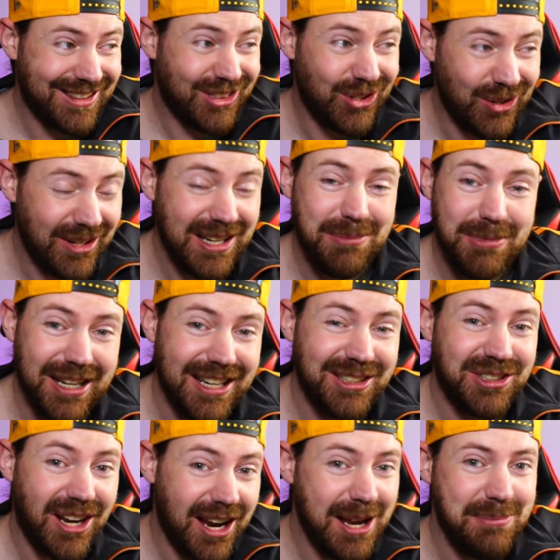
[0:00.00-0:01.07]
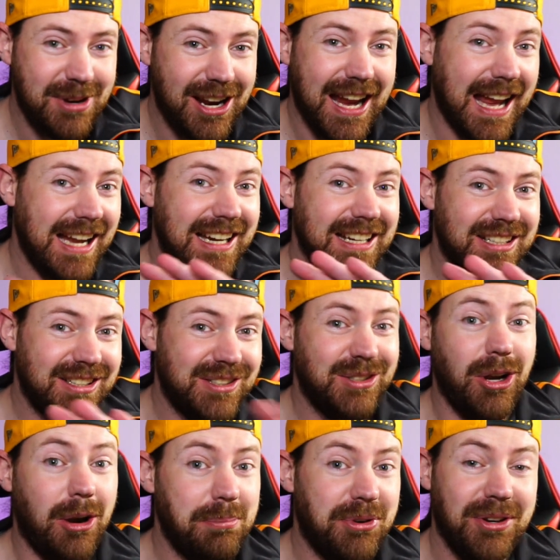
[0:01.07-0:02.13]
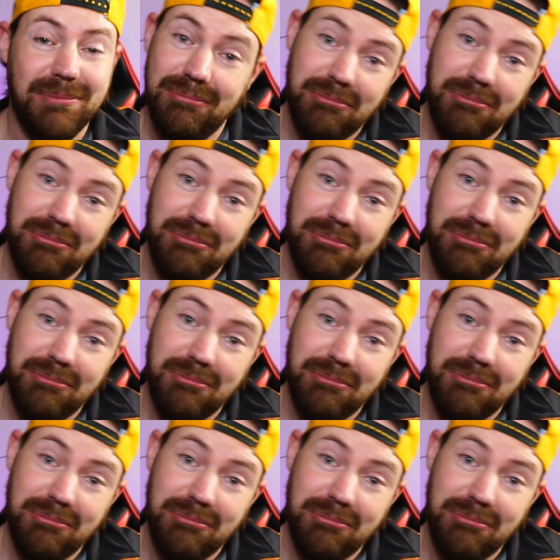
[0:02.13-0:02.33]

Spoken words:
30-minute timer and it stopped.